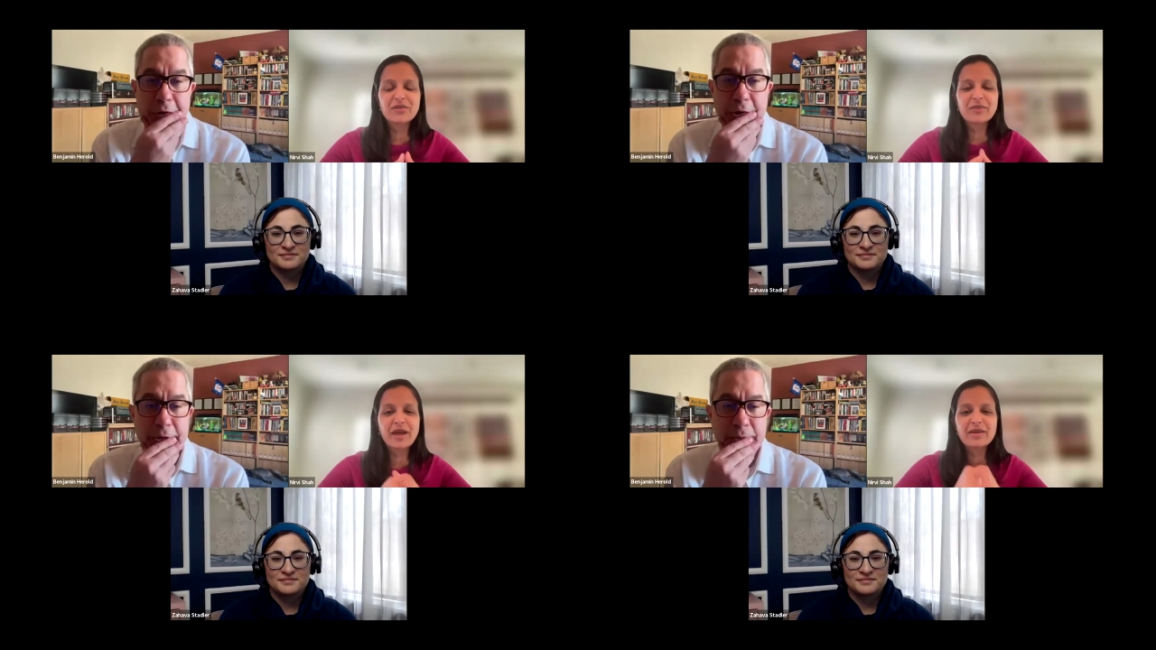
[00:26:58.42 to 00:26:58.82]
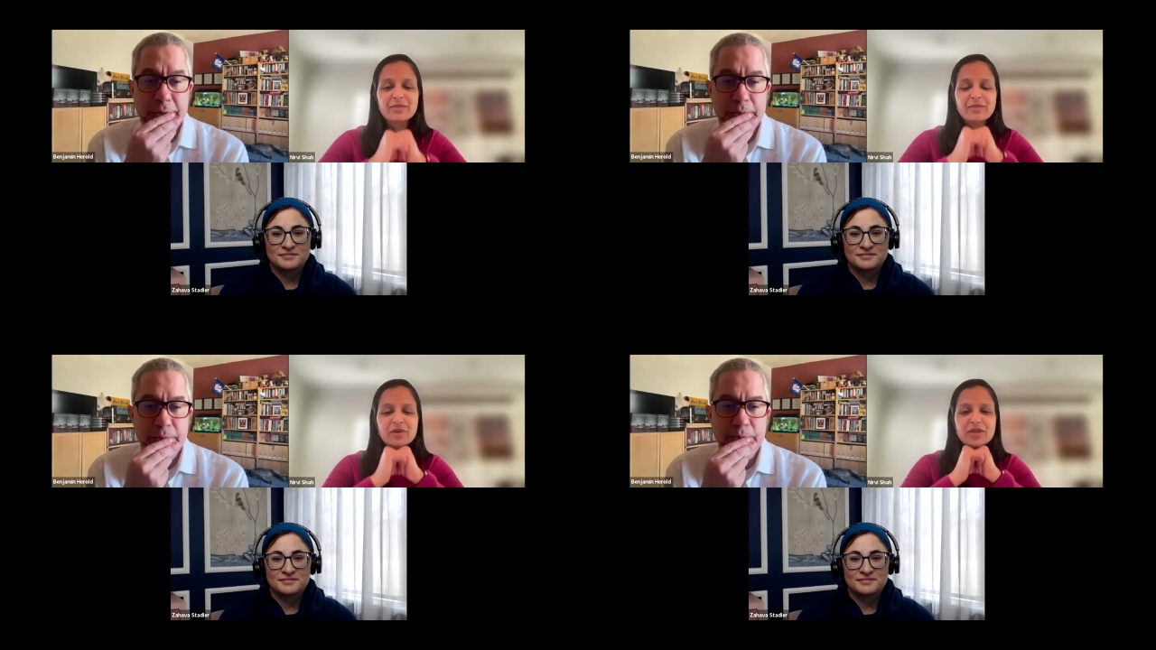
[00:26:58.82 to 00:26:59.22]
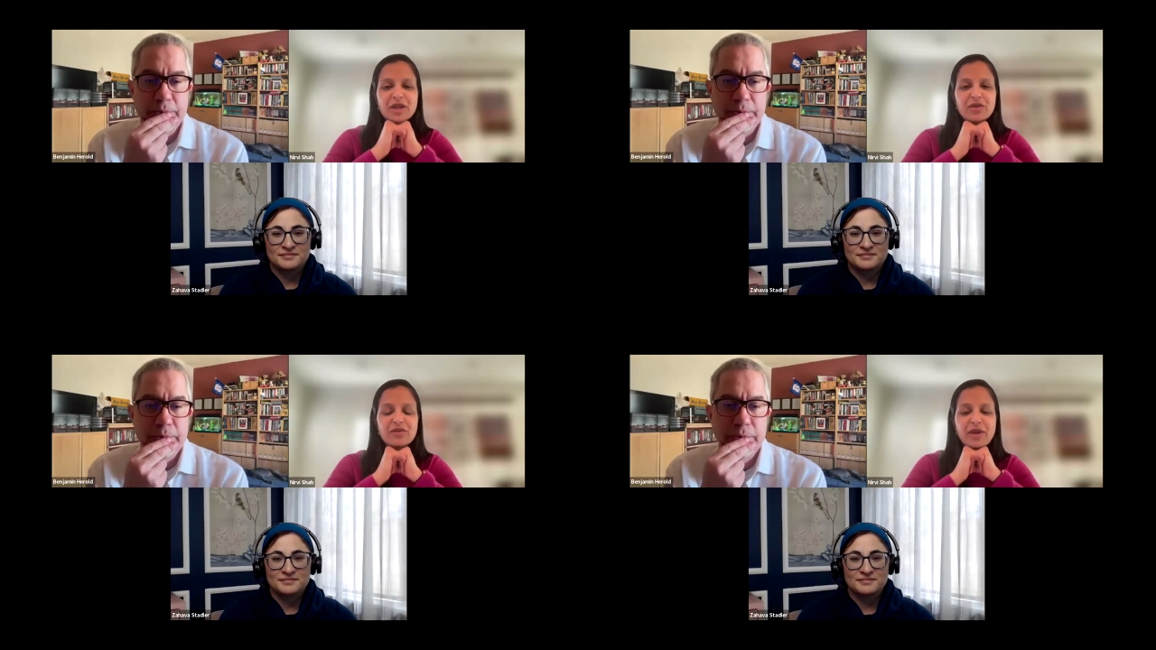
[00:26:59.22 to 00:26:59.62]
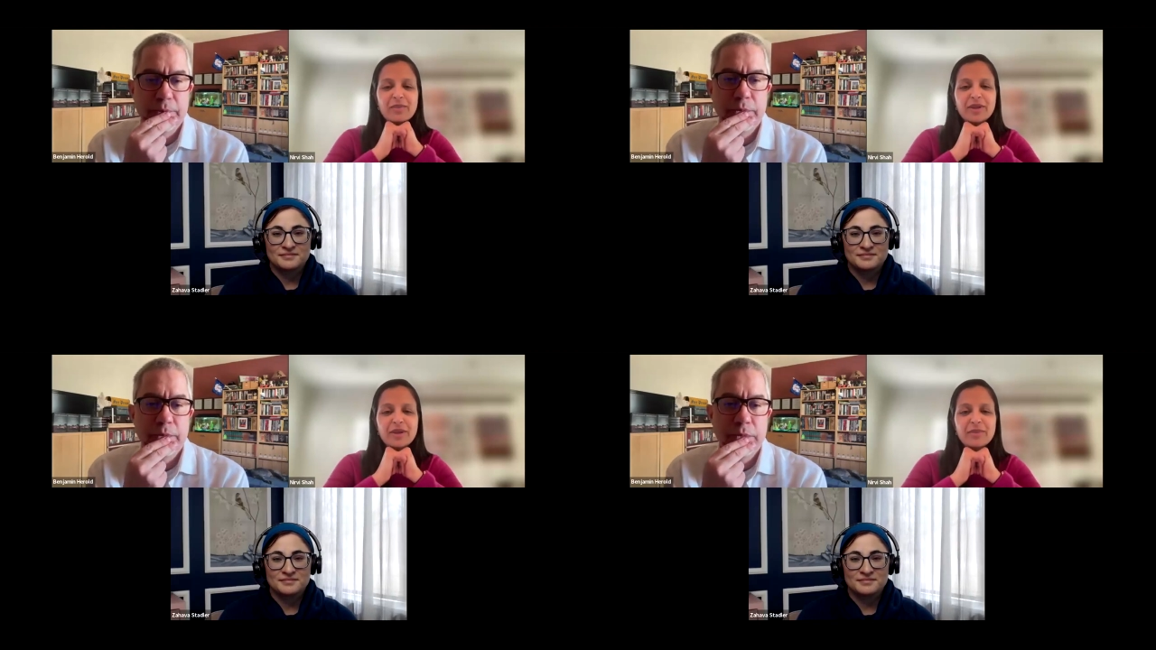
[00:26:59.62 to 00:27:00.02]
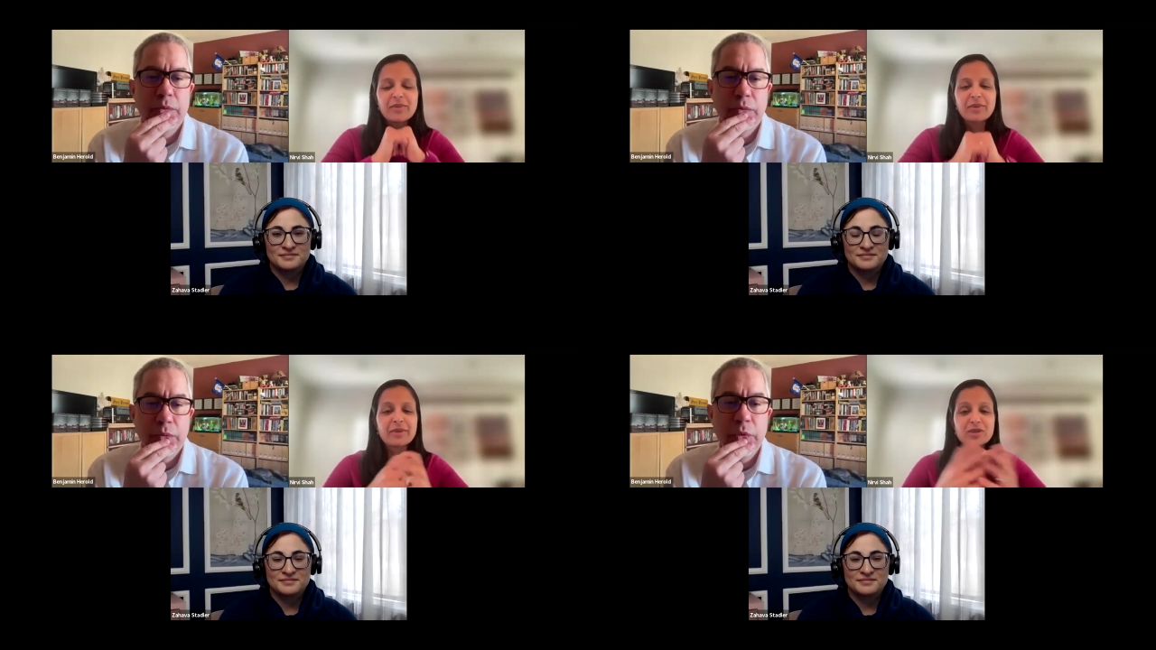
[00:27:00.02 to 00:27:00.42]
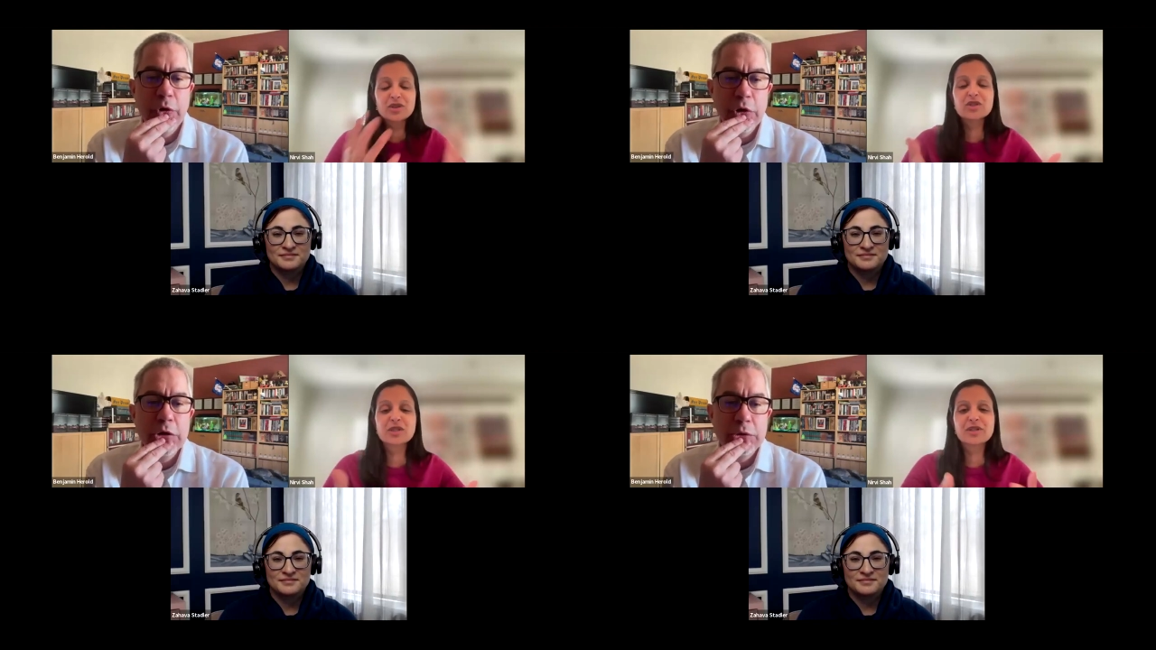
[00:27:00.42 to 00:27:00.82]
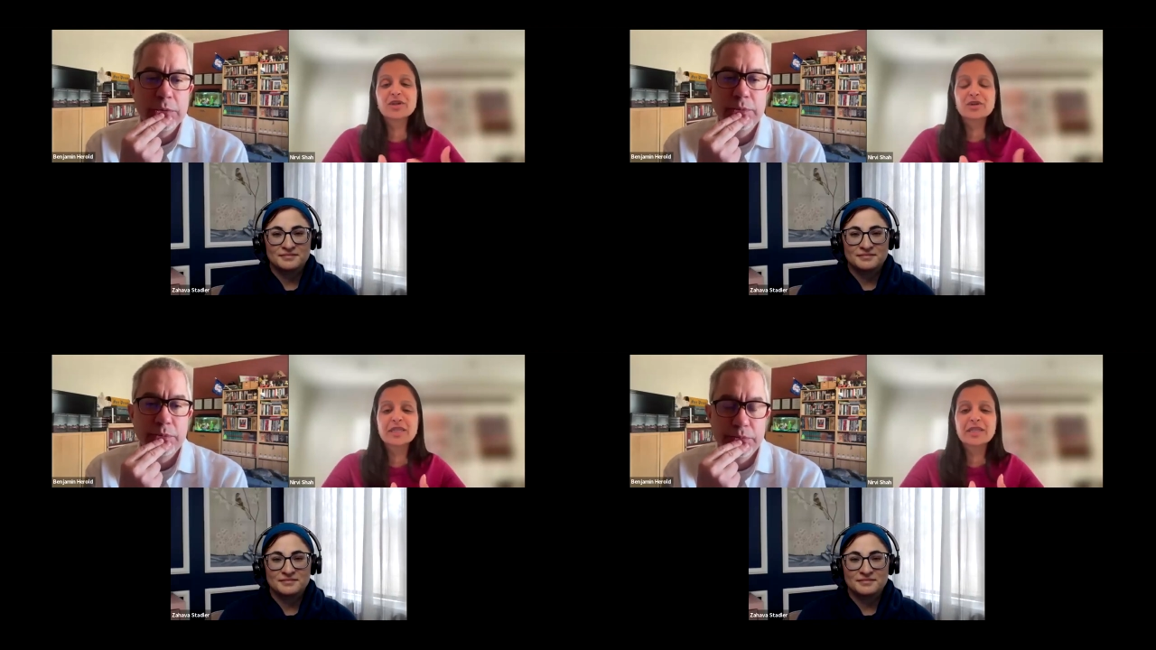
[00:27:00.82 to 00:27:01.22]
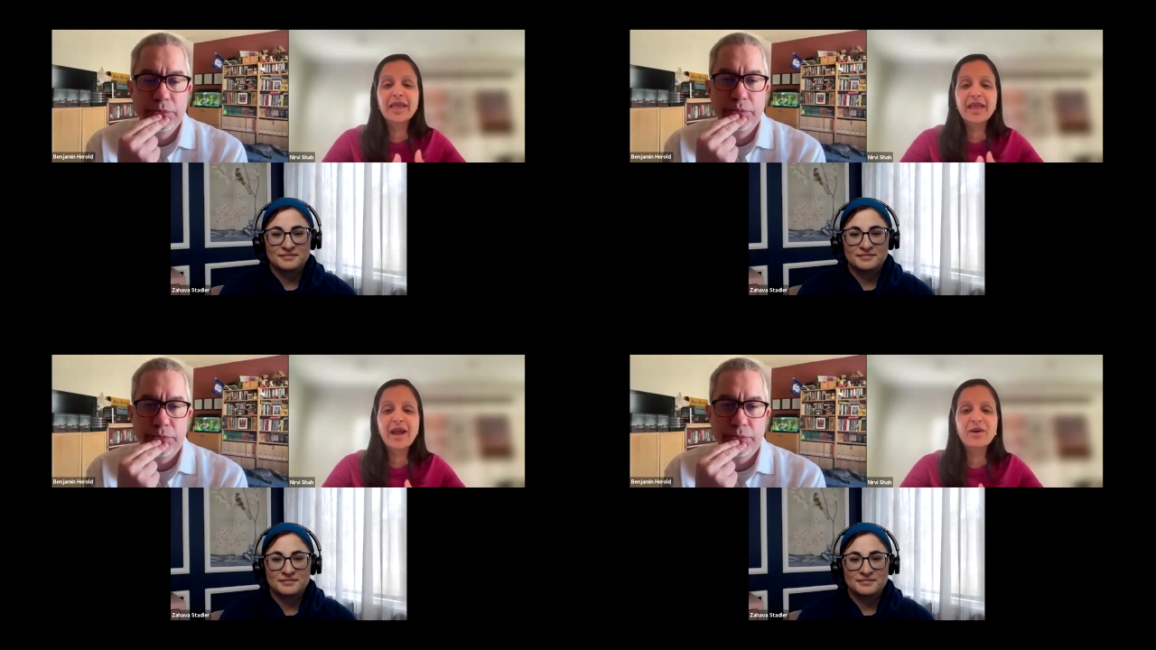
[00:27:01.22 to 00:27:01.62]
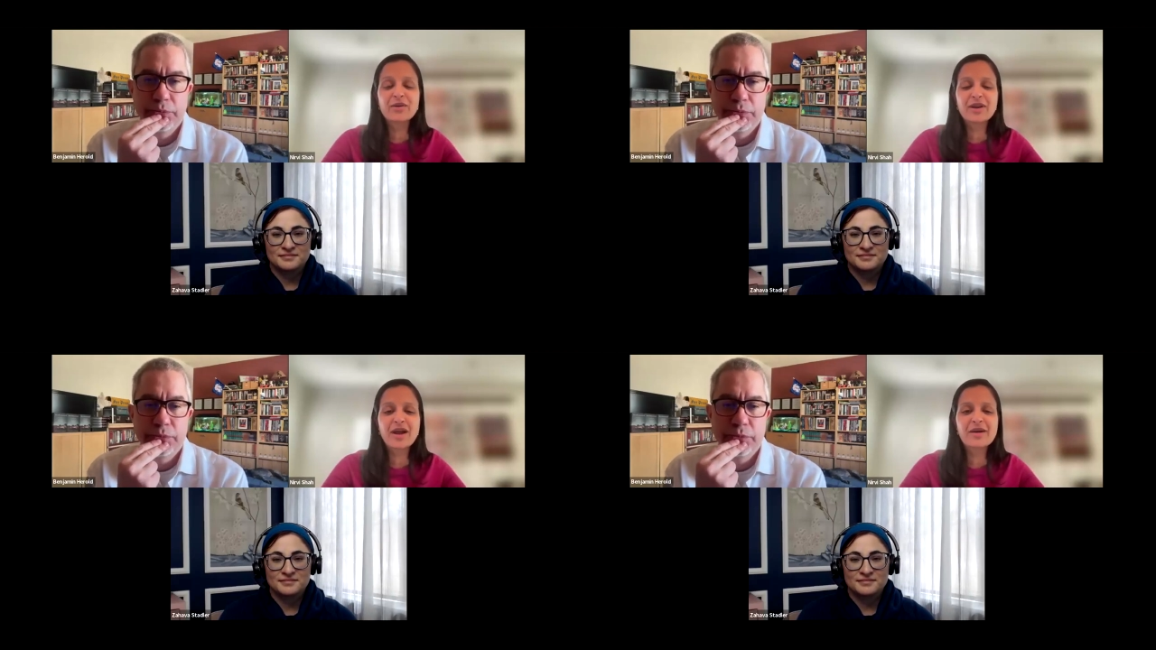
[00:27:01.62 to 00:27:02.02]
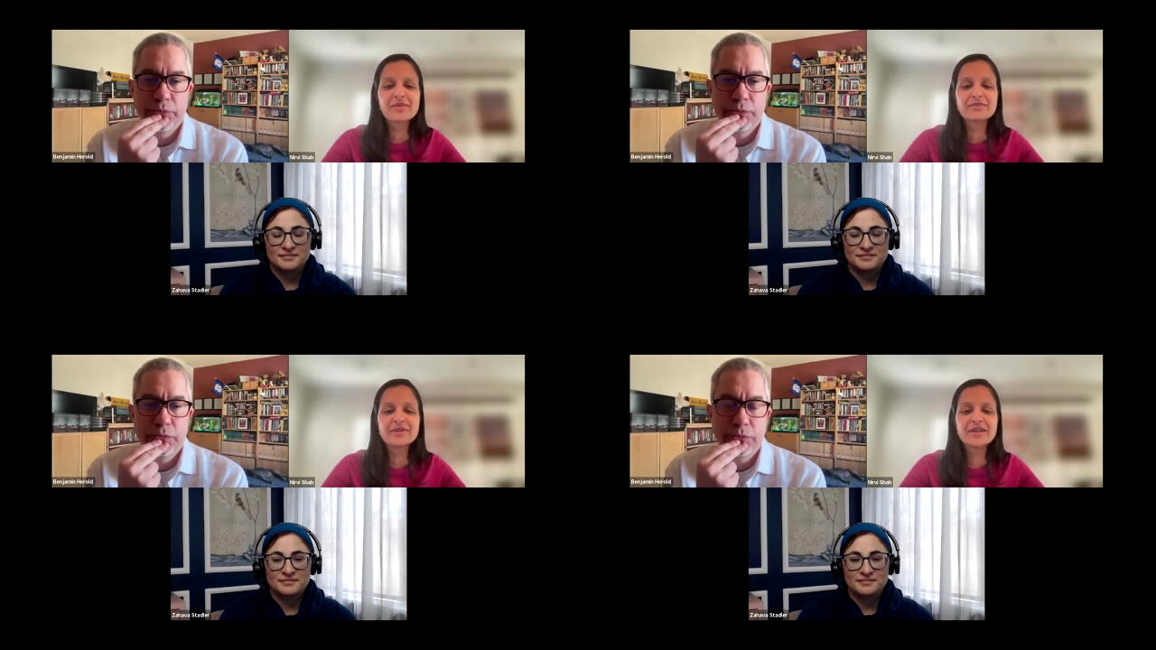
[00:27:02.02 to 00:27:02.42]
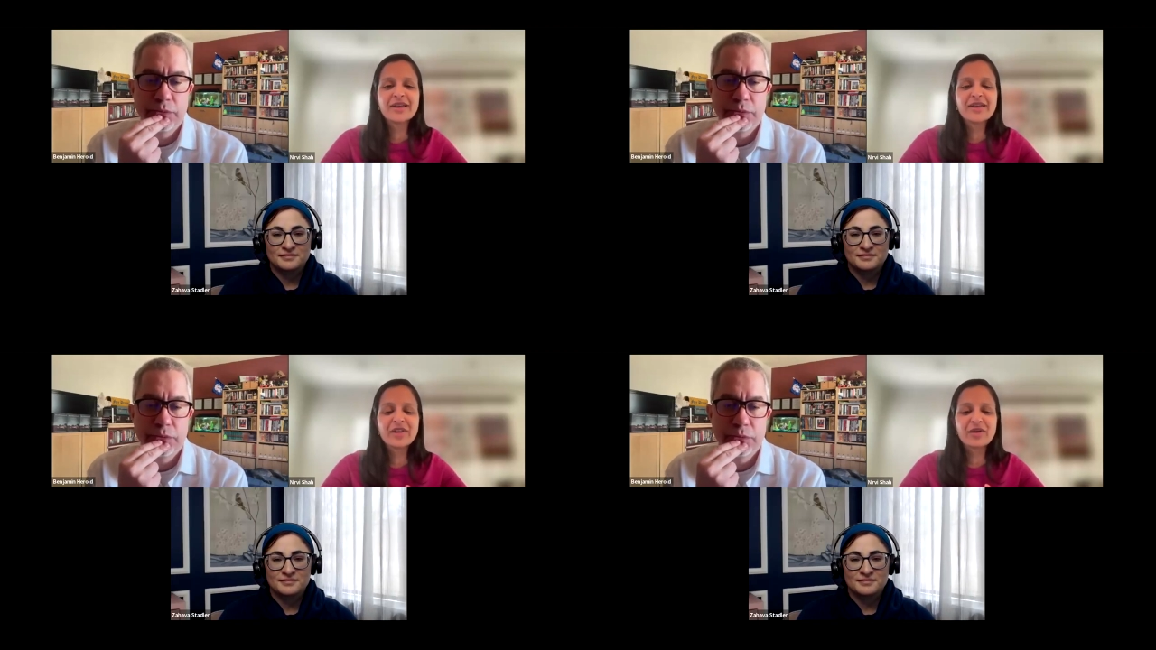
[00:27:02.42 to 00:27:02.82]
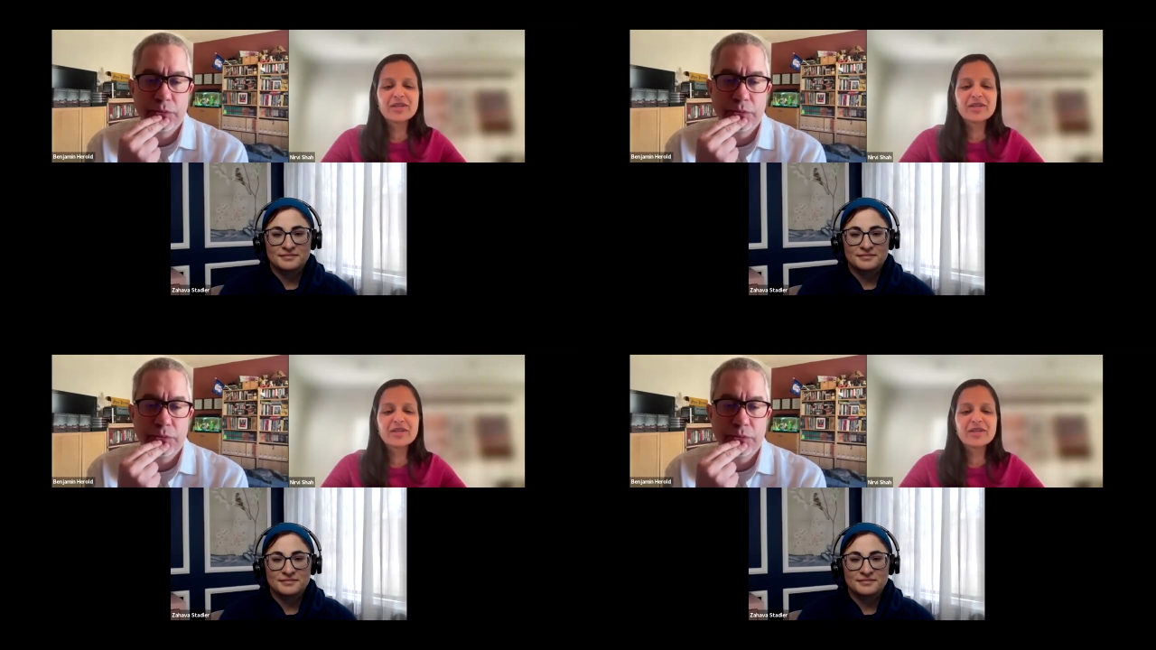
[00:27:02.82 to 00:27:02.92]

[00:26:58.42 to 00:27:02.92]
Speaker 1: from that particular family, uh, but just clearly laying out um, their